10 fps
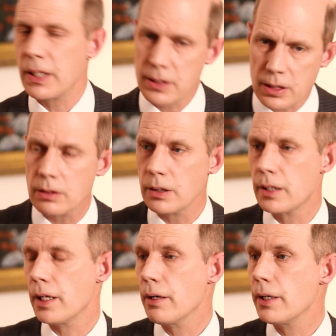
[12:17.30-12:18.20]
certainly
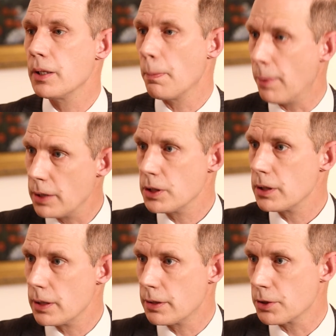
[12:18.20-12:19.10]
there in the
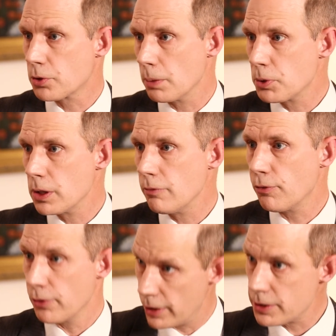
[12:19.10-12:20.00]
budget description
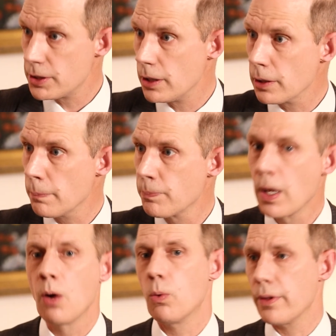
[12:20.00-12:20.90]
for this year.
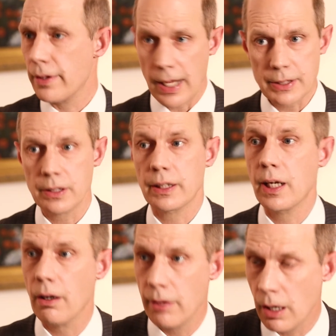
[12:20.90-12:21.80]
Whether that's going to carry